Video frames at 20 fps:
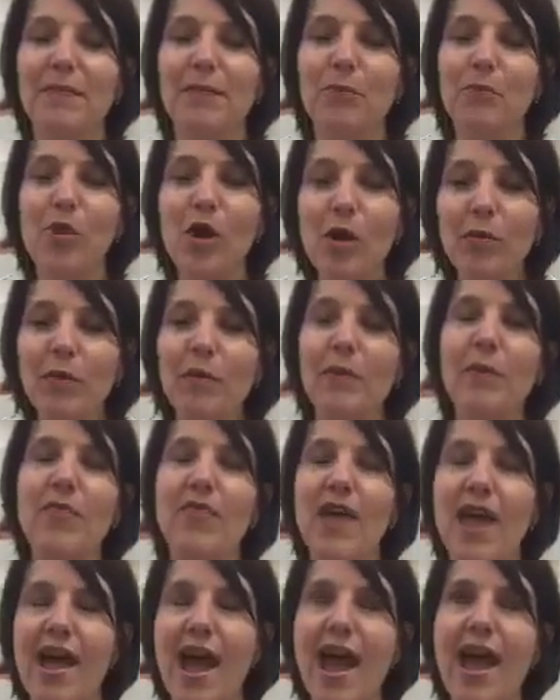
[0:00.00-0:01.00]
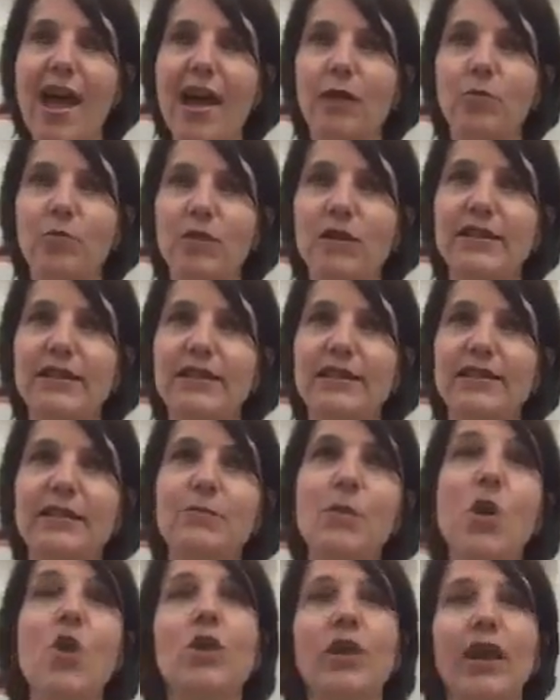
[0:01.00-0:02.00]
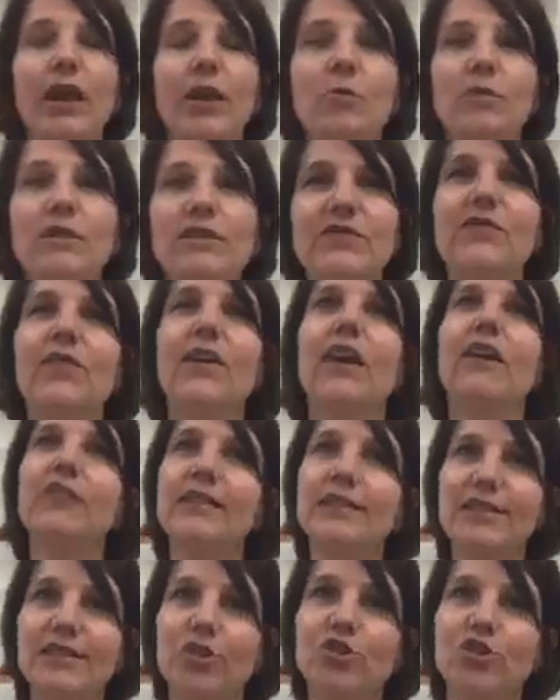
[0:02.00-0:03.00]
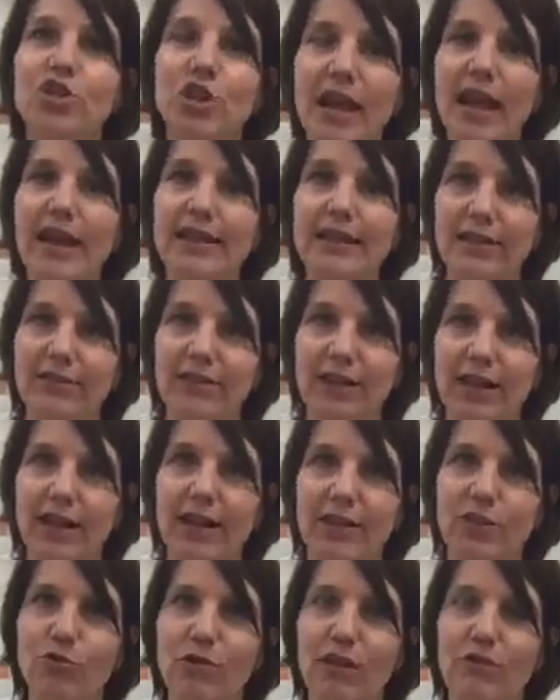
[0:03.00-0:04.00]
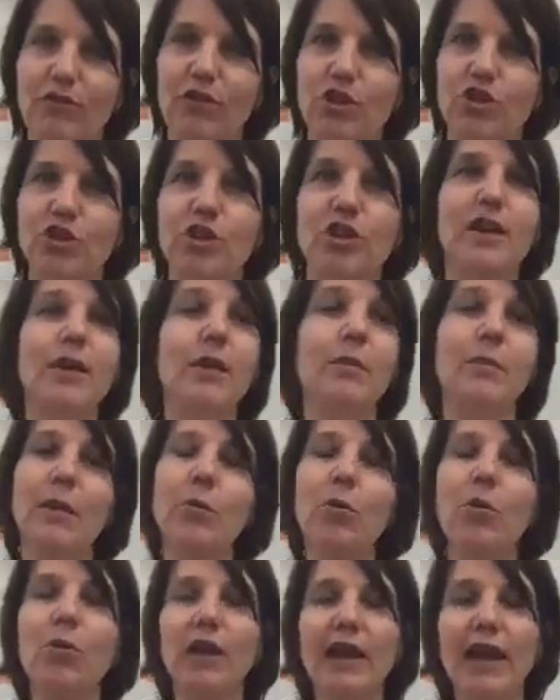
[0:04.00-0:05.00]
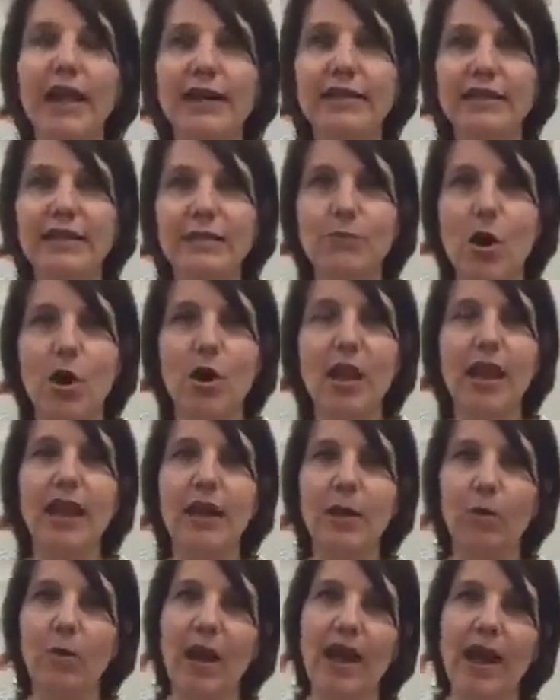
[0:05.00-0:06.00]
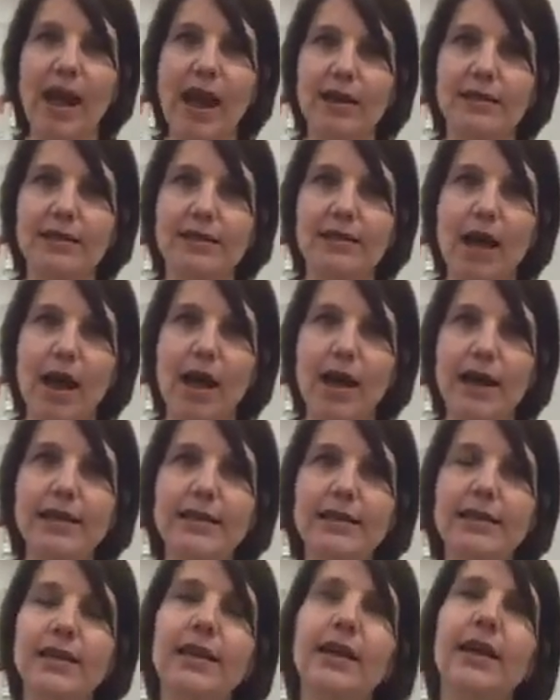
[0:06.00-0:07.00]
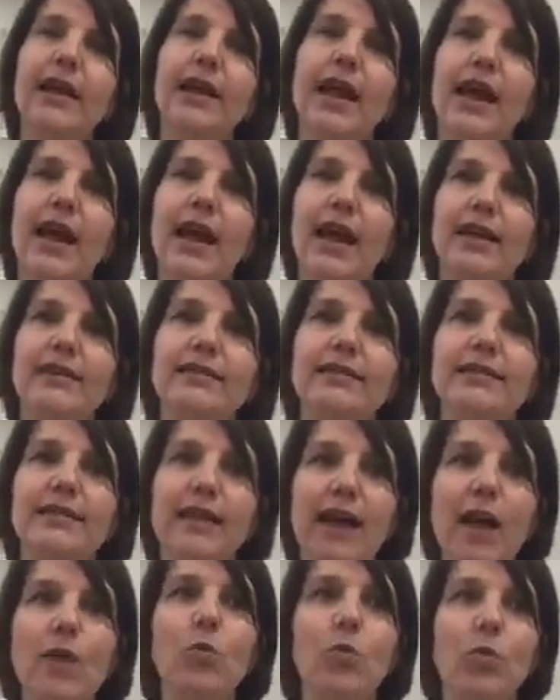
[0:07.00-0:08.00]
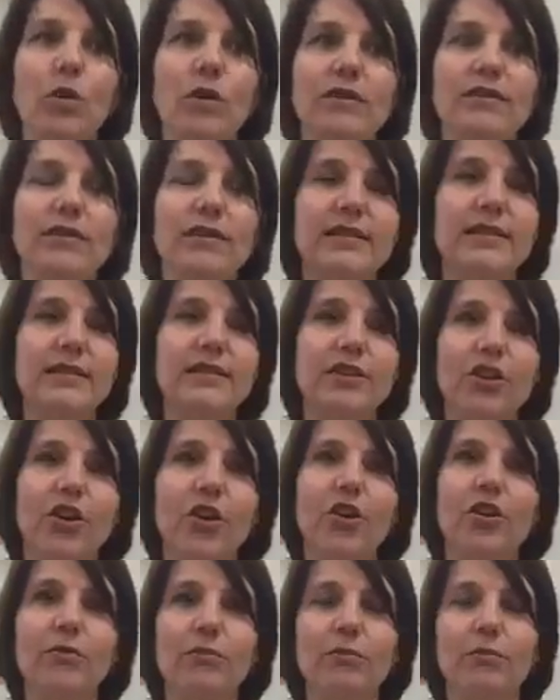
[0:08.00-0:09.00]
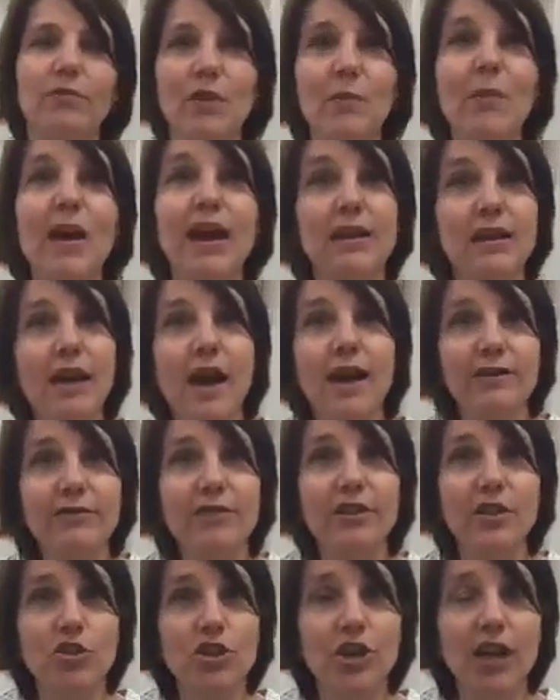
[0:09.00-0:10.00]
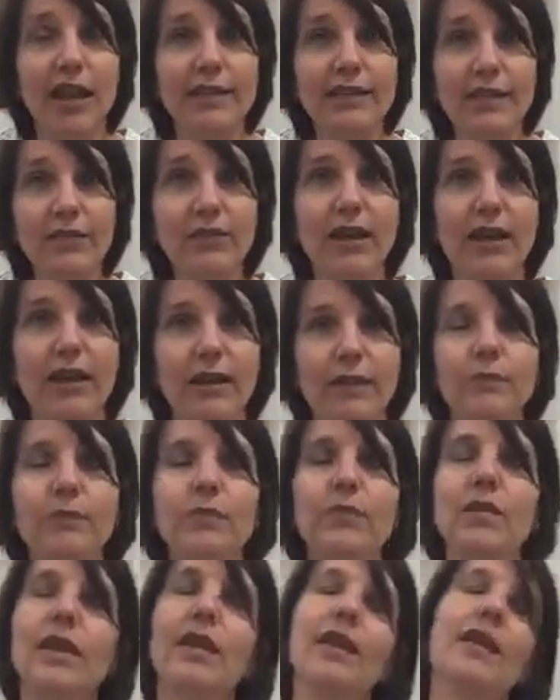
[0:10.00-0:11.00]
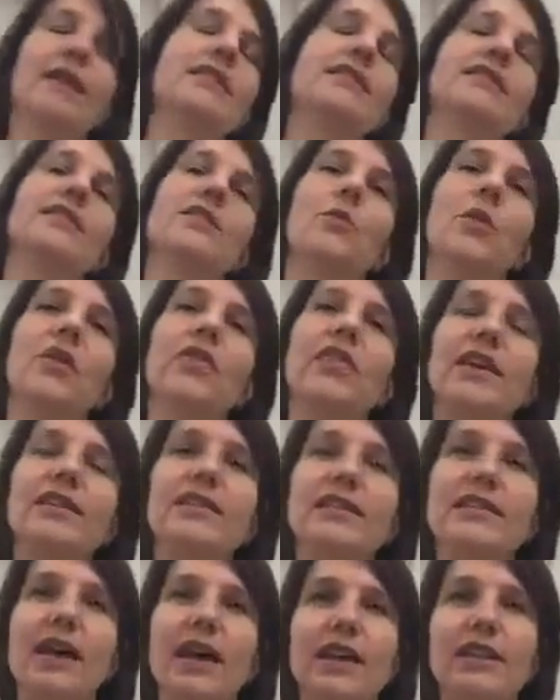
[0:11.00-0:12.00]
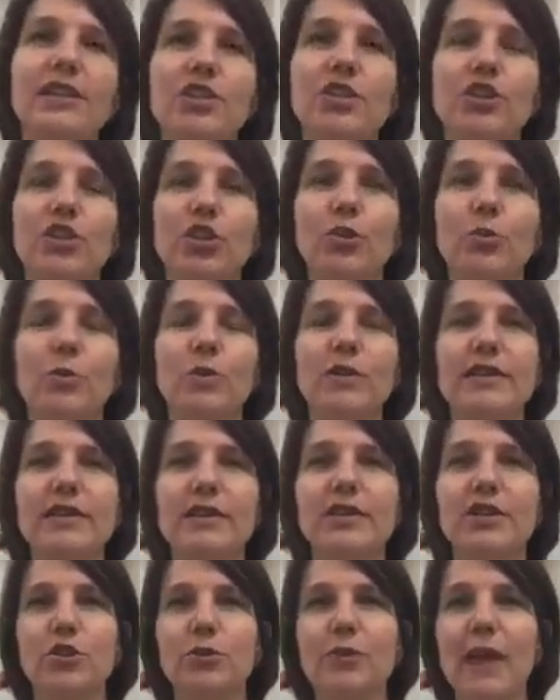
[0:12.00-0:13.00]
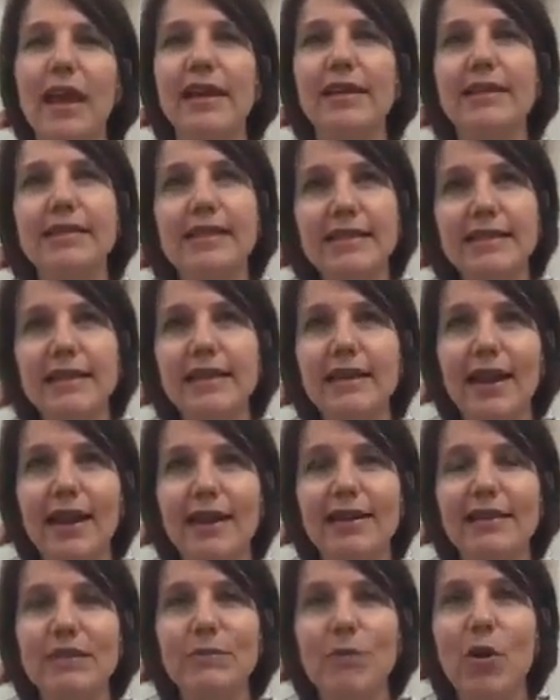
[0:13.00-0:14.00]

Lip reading: the problem that they had was that smoking was very social activity at the refuge. People were allowed to smoke anywhere outside, and that was, you know, the main kind of social activity. So what they decided to do was to make a designated